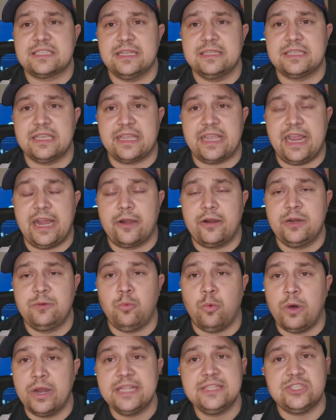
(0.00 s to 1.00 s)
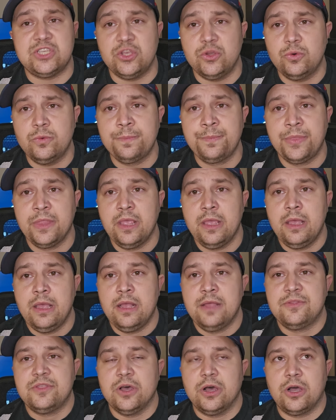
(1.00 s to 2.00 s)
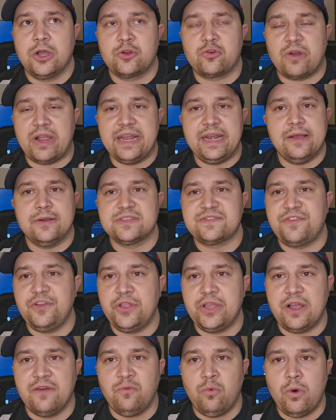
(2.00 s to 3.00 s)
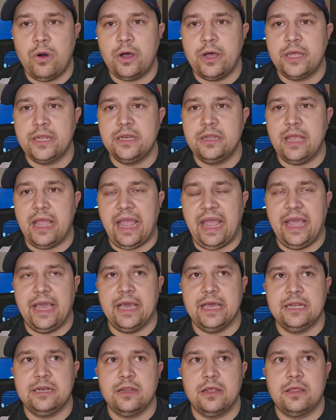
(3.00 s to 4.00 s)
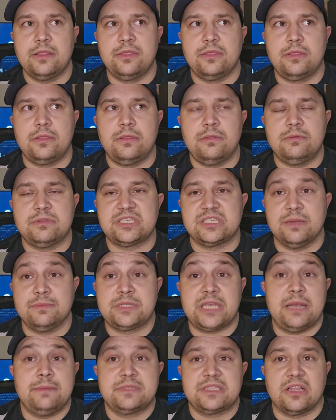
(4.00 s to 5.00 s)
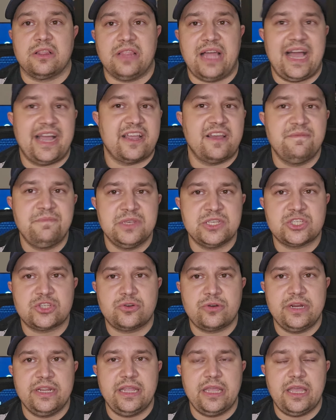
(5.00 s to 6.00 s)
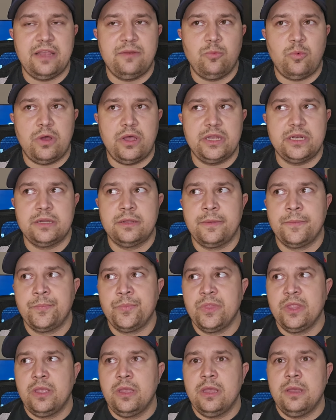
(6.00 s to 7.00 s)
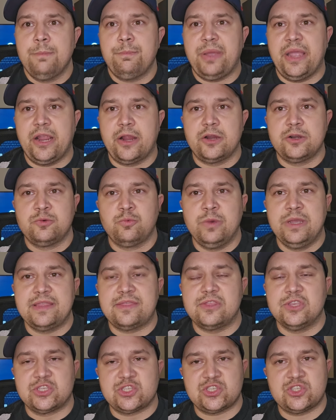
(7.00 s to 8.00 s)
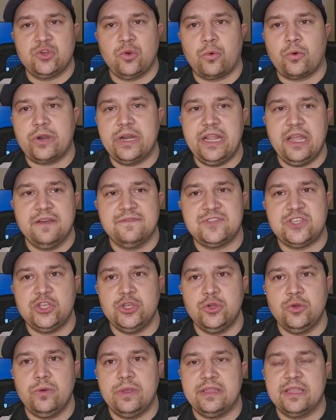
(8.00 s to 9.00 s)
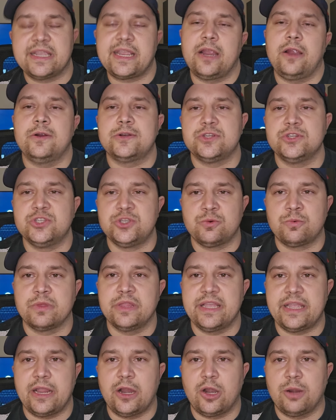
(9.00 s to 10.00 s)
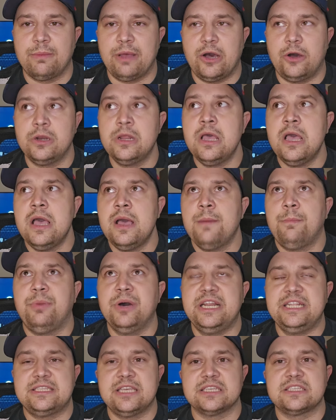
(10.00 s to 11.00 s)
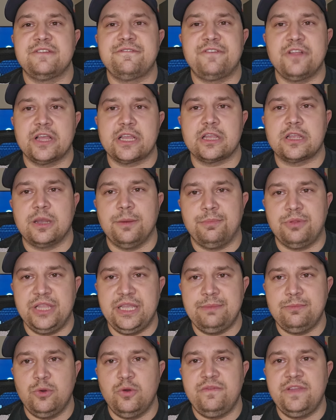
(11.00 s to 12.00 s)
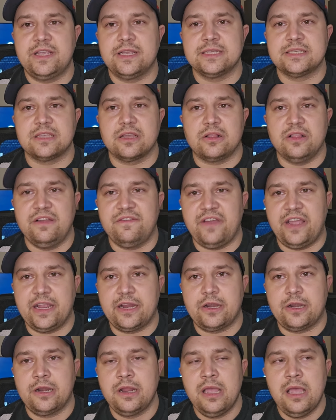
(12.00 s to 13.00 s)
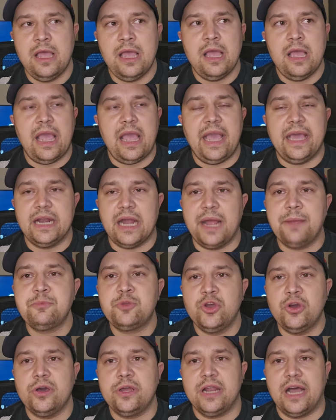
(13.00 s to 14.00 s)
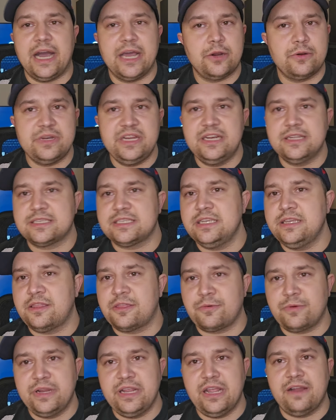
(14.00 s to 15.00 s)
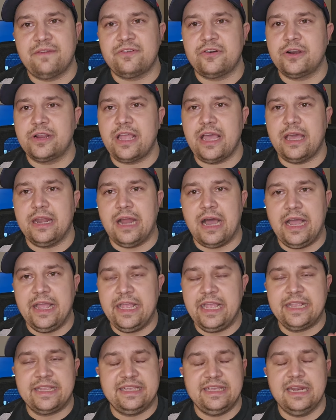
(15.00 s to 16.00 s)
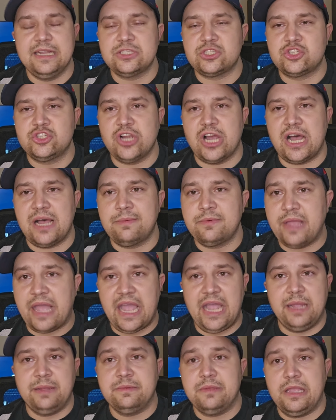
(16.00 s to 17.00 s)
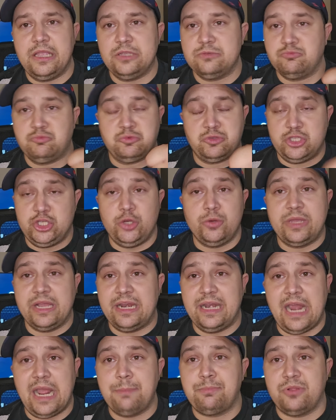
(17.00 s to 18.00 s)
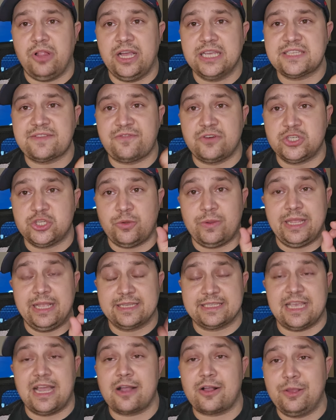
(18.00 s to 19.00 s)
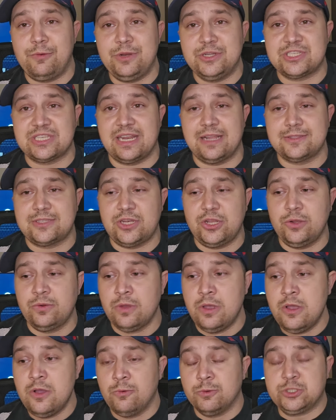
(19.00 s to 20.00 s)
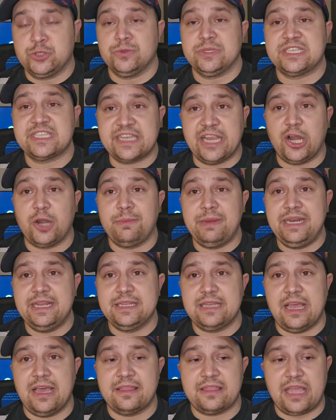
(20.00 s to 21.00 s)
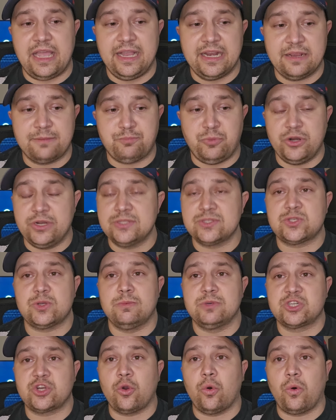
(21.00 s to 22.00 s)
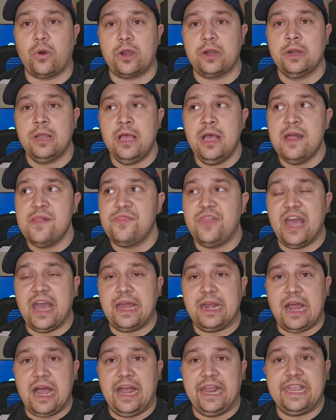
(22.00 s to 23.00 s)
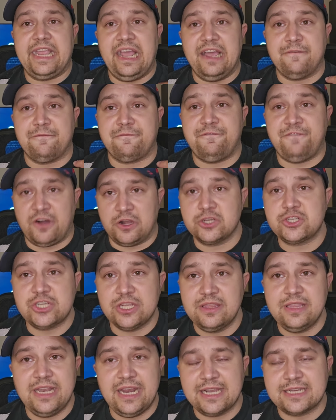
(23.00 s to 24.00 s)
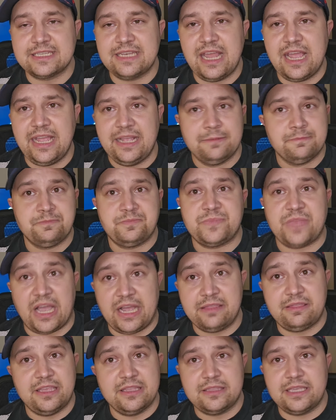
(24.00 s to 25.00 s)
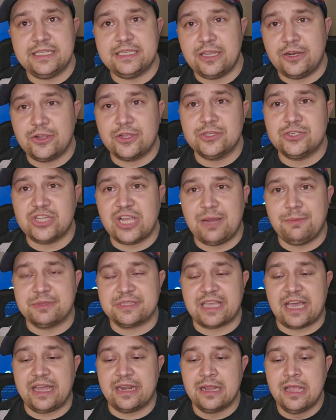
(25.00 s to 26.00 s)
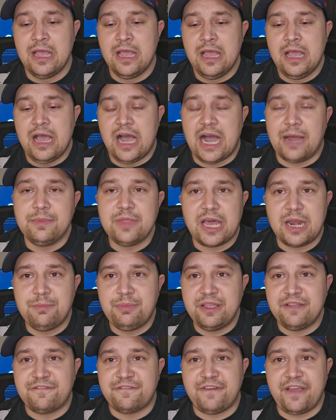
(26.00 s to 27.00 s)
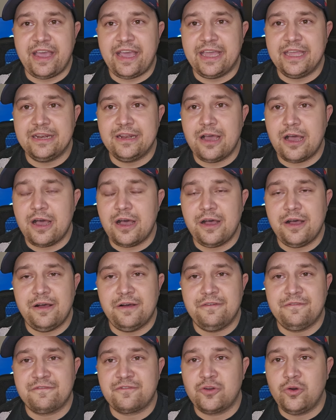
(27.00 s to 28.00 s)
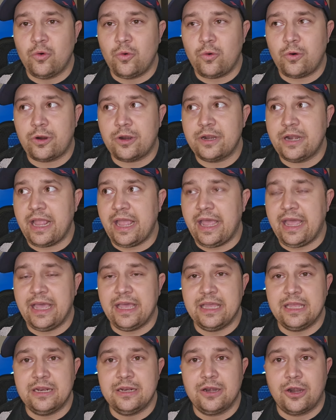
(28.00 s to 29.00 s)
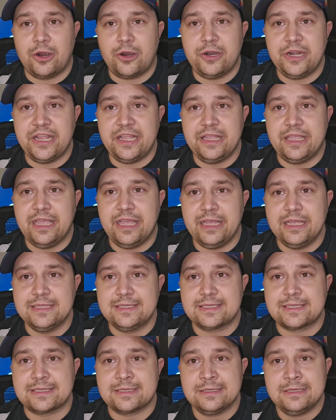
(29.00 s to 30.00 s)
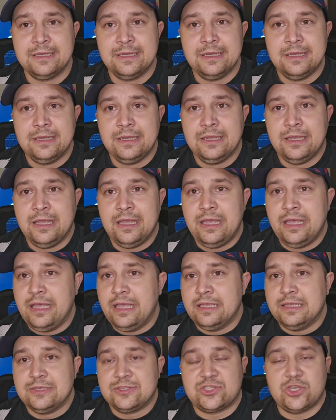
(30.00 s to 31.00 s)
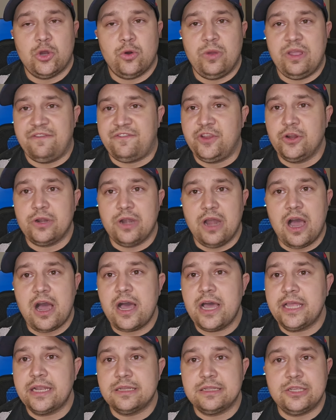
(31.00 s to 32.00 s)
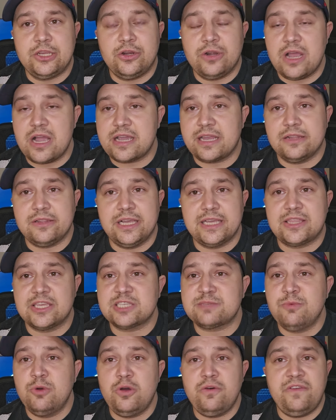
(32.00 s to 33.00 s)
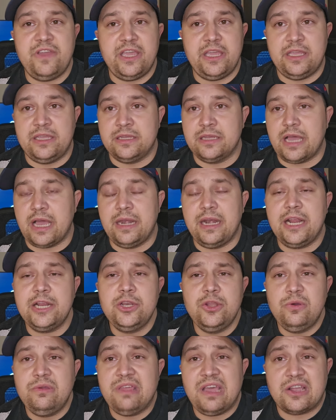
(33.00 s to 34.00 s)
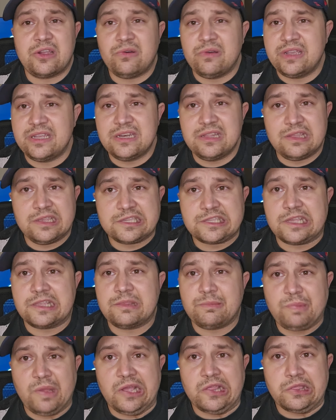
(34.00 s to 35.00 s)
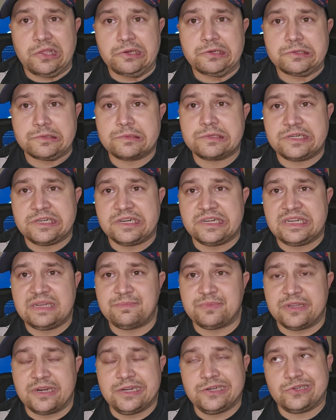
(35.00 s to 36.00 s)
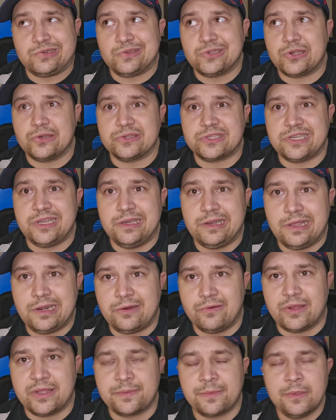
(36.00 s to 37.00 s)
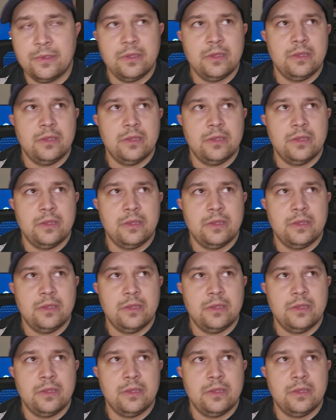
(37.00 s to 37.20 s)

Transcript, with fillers: the sense it carried one and two. The Grindhouse feeling of one and sometimes the lack of mystery in one, paired with the story of two and the characters you really care about. But it doesn't feel like a complete movie because of the cliffhanger. And I'm good. I don't need to see three ever again. I it did its job. A, you get an A plus for doing exactly what you set out to do, which was scare me to death and put in so much gore that I can't function the next day. I think they did a good job at that. I'm not a big fan of gore and hurting kids. So if you're not, you're not going to like this movie. And I knew that going into this, that bad things were going to happen. I just wanted to go see it anyway.